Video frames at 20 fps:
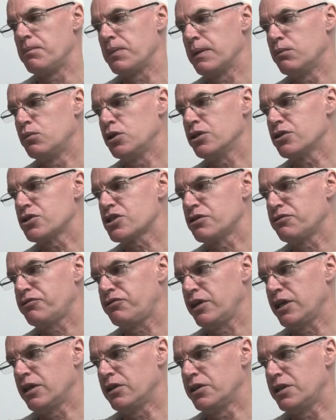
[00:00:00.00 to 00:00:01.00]
We also
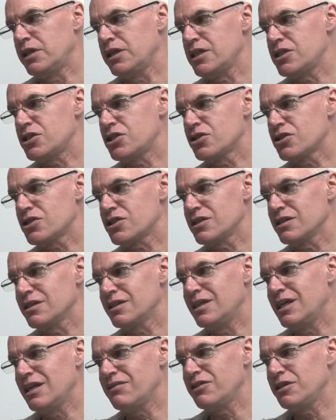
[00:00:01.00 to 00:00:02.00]
feel that it's
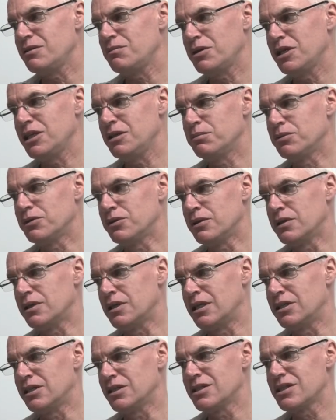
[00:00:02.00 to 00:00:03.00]
just giving people
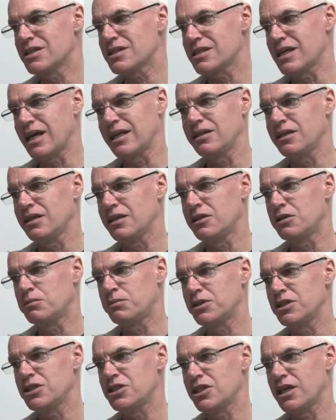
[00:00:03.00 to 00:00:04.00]
an understanding and
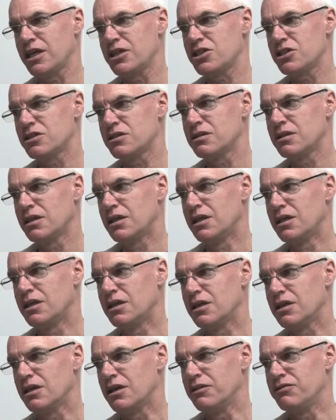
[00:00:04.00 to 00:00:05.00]
appreciation
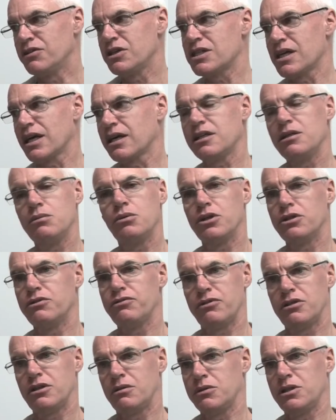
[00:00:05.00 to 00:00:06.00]
of exactly what the
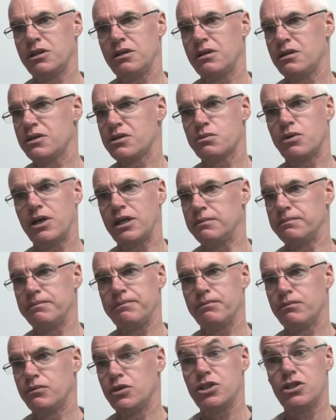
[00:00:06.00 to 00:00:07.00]
phenomenon is as well,
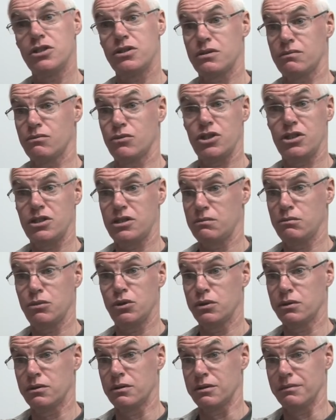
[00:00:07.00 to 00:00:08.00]
which is
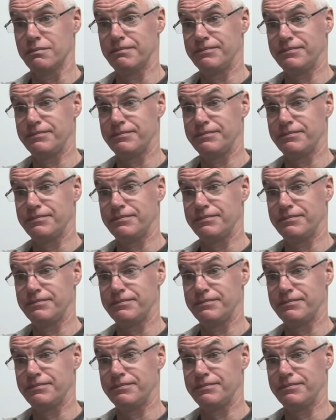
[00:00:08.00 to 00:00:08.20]
important.